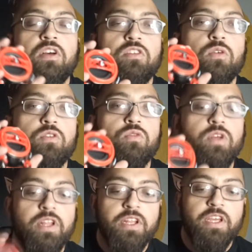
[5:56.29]
so it's
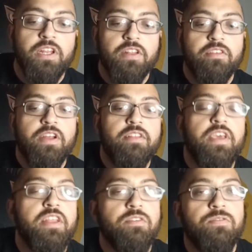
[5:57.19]
really neat, and it's gonna
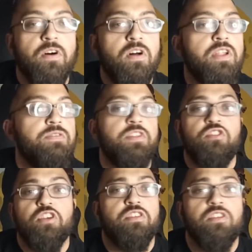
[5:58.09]
take the fall if it's
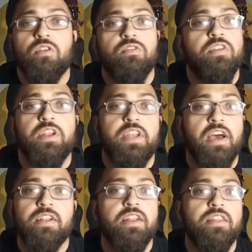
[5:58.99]
just, you know, sitting
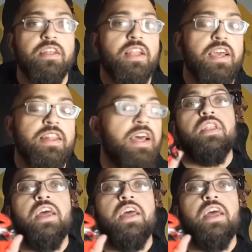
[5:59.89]
down, anything like that.